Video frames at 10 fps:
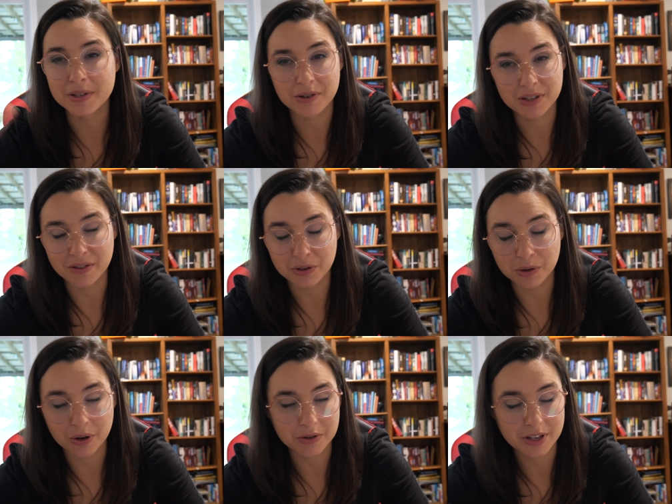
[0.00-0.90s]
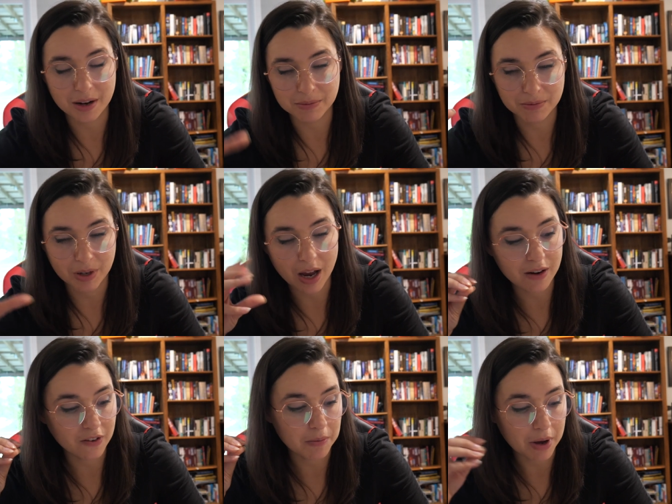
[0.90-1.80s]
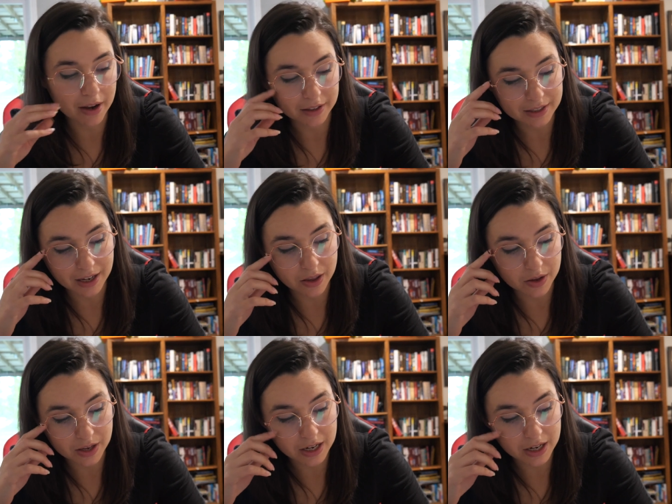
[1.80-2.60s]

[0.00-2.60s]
These are several quotes that I'm kind of compiling together.